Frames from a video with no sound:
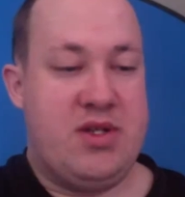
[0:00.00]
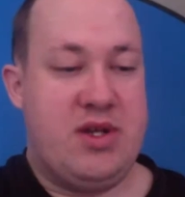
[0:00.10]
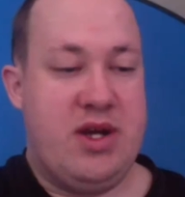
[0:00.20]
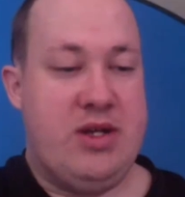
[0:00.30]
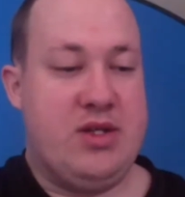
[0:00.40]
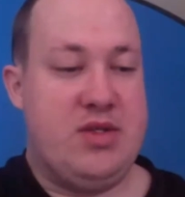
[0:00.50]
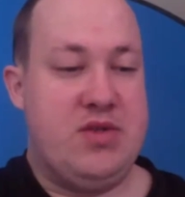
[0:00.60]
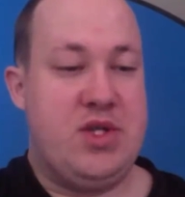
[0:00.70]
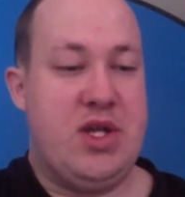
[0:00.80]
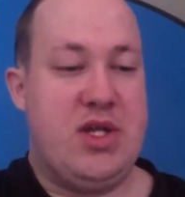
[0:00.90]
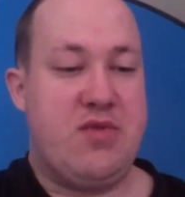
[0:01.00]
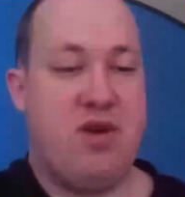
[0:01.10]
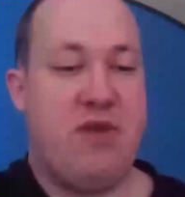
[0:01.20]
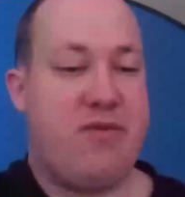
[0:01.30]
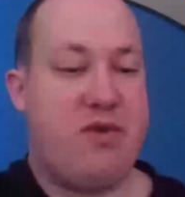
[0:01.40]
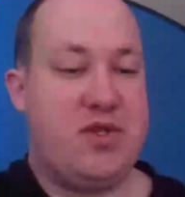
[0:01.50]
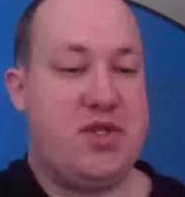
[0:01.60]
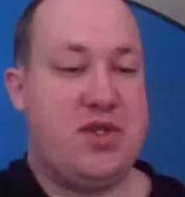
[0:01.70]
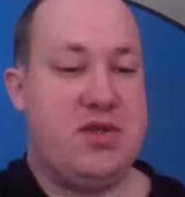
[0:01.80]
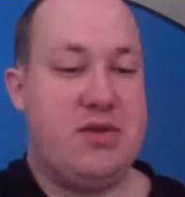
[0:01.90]
I just use it as a
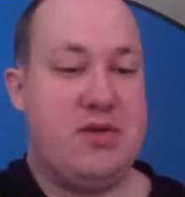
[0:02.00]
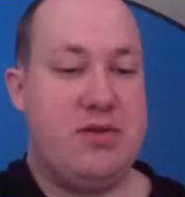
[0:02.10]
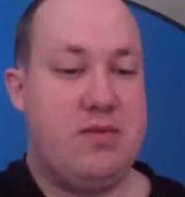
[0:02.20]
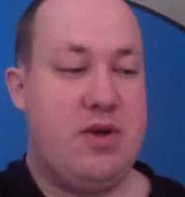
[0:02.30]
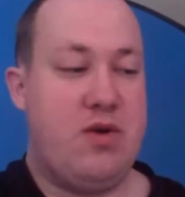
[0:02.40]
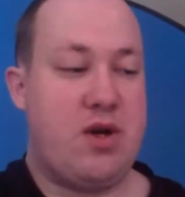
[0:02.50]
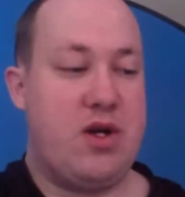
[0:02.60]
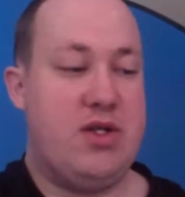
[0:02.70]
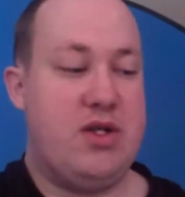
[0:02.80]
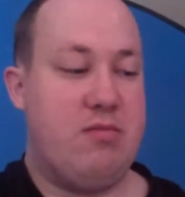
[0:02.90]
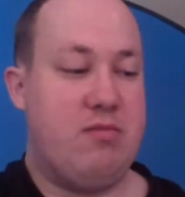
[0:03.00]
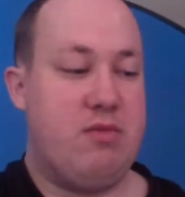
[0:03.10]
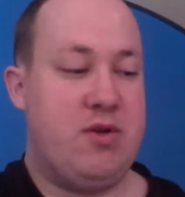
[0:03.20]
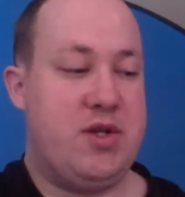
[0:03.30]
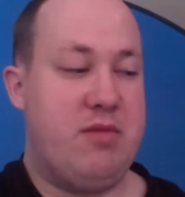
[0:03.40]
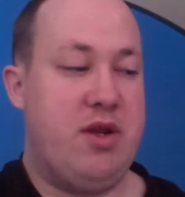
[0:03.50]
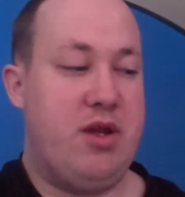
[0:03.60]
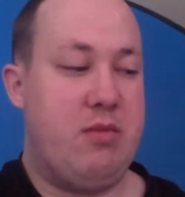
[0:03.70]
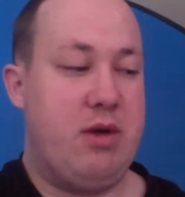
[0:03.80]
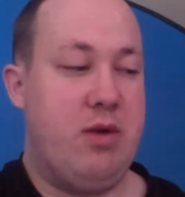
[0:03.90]
reference when organizing multimedia
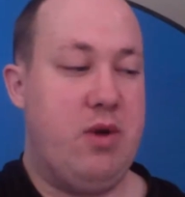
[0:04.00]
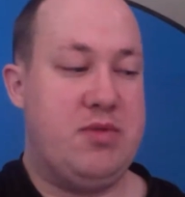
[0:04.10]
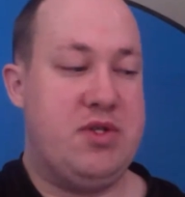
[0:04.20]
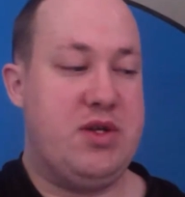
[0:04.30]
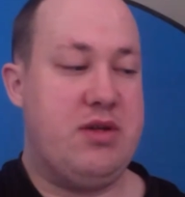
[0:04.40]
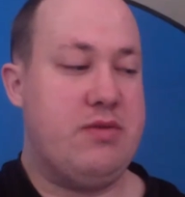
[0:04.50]
on my website.